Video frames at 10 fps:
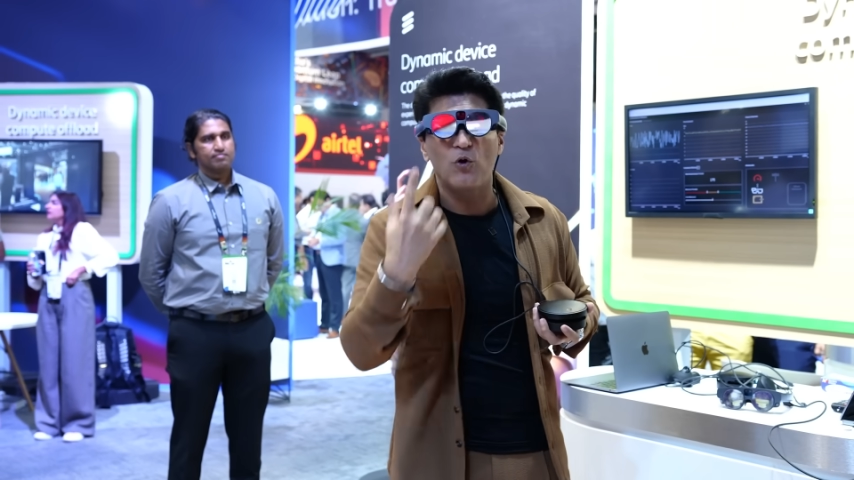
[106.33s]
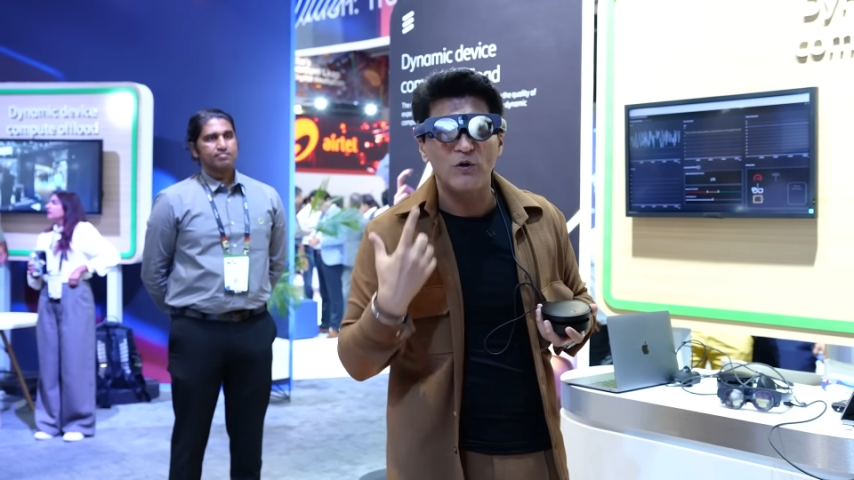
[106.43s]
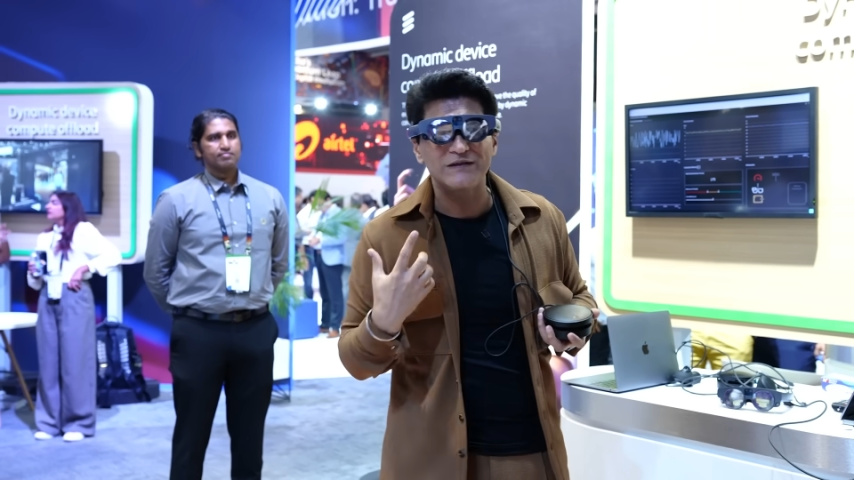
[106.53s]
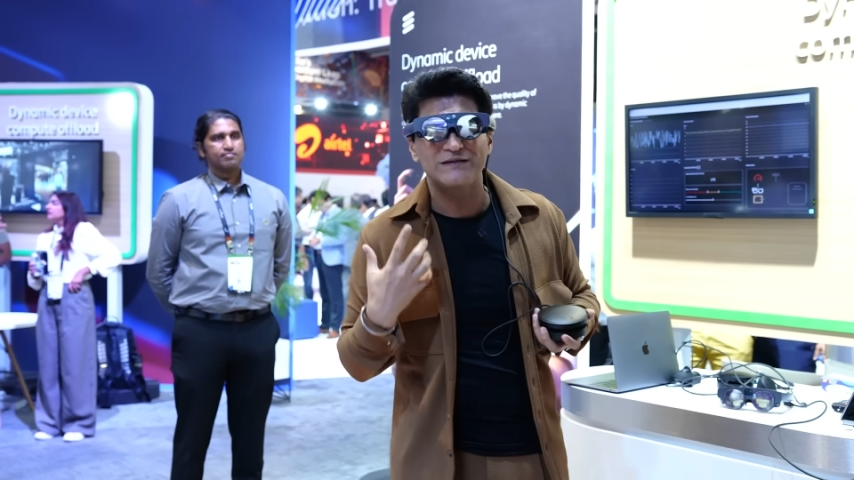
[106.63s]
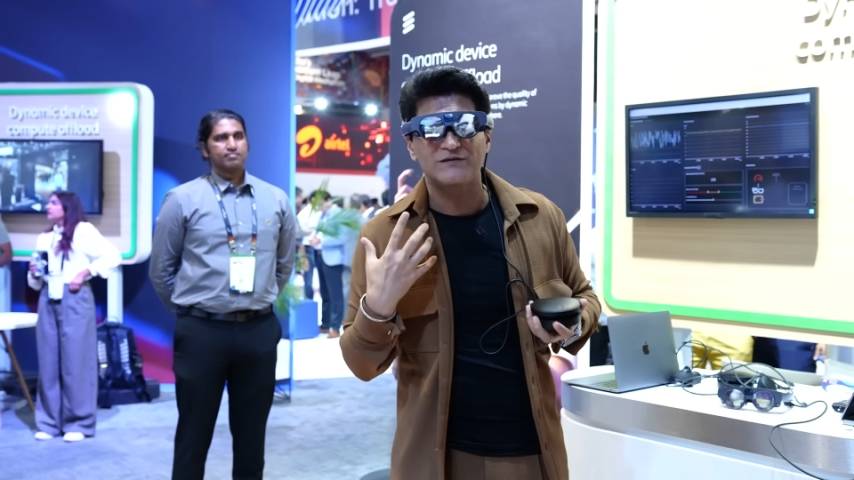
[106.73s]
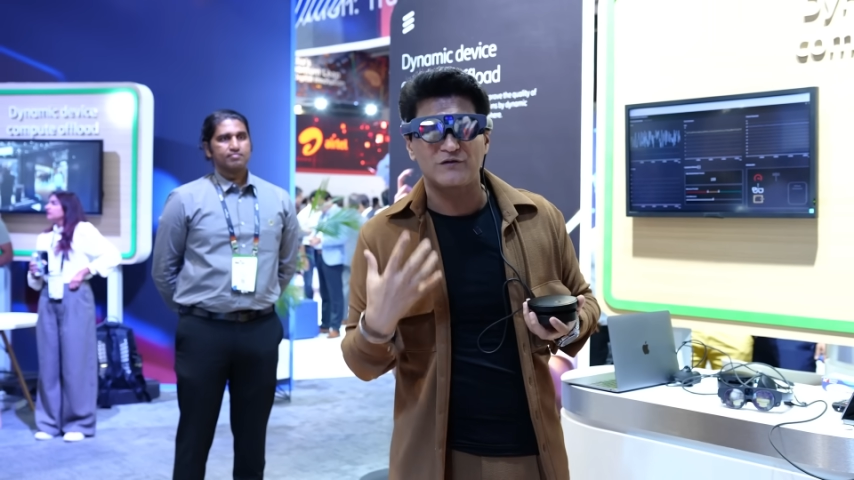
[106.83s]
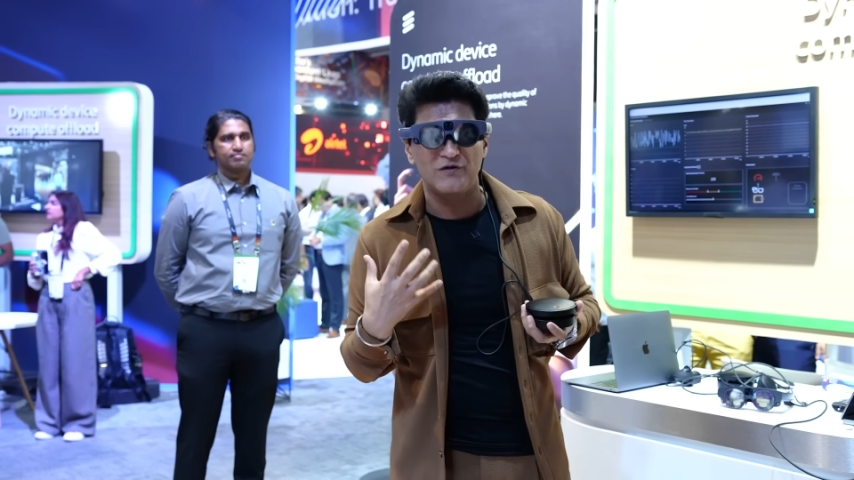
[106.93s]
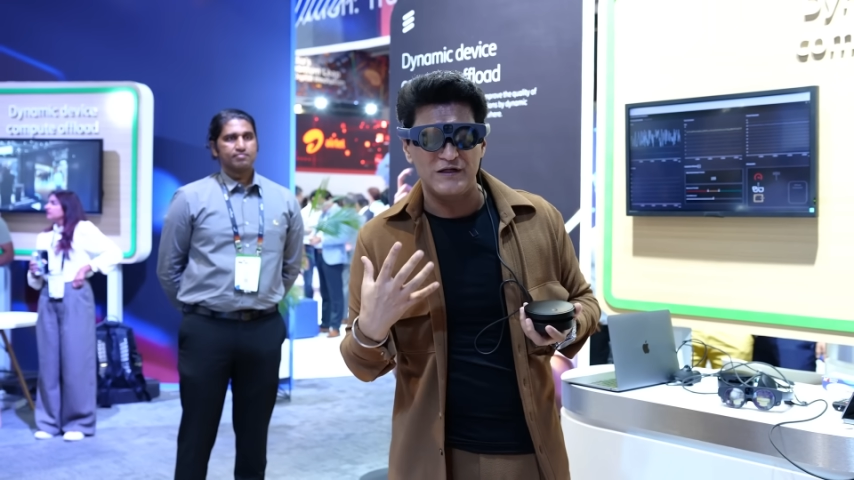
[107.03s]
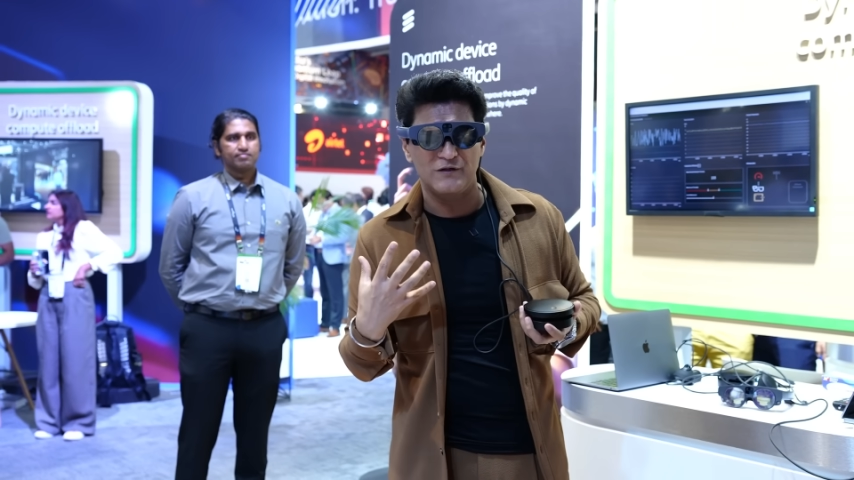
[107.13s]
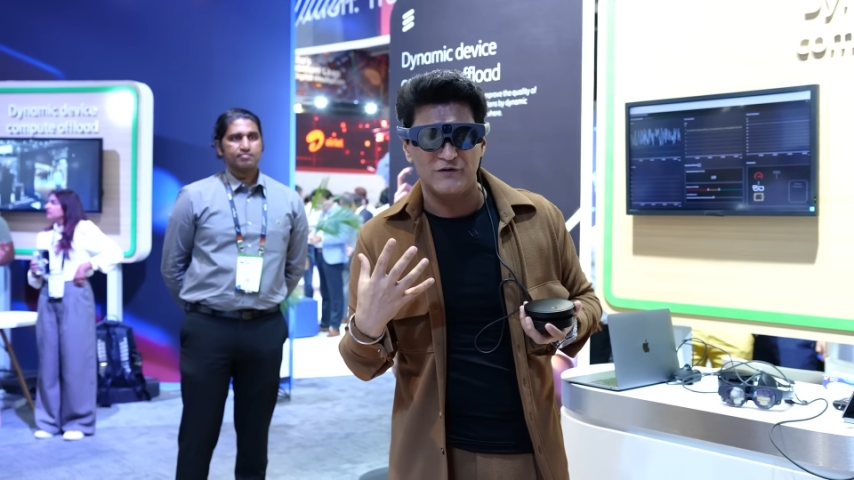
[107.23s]
on
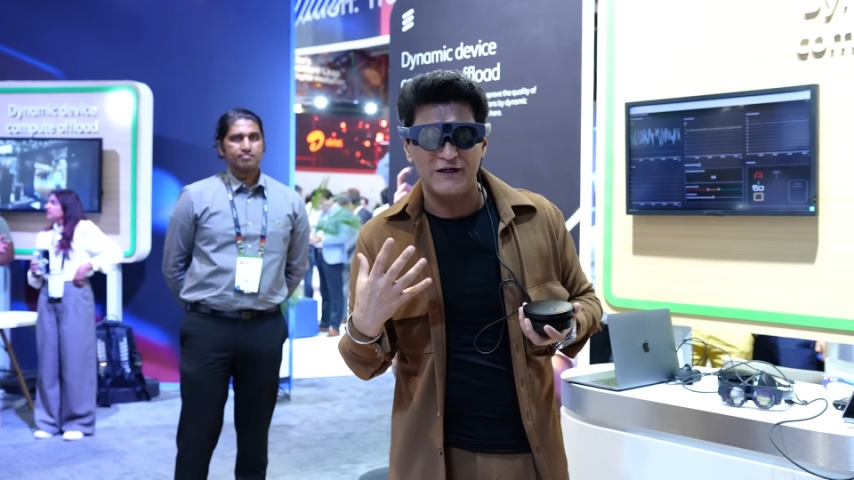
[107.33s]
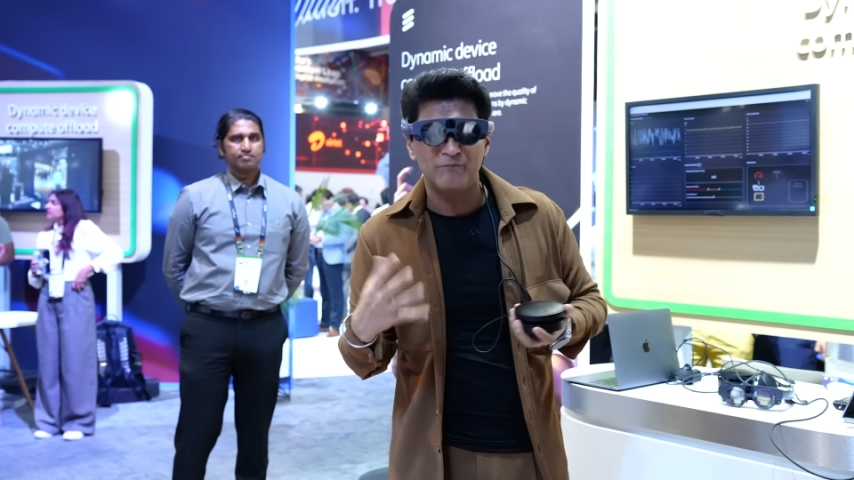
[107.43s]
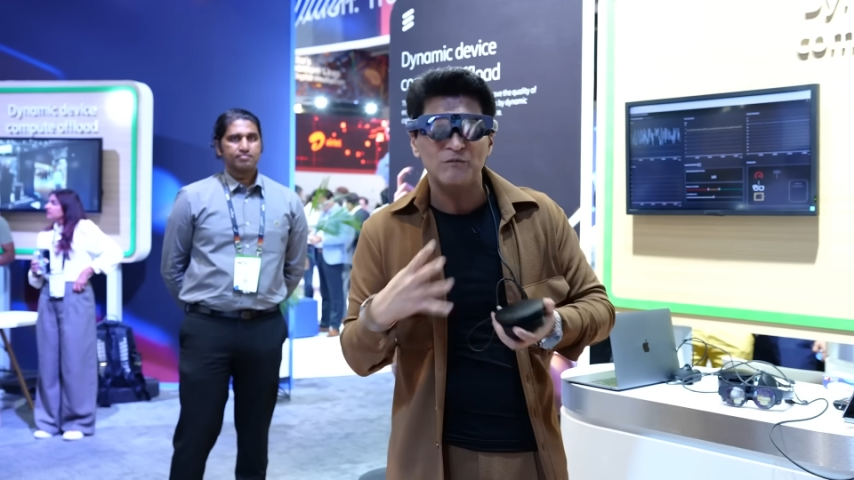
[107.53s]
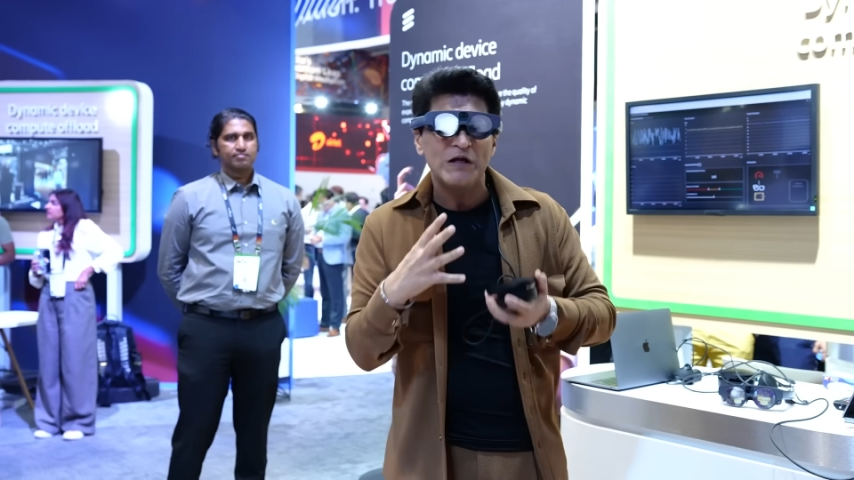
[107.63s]
screen, right?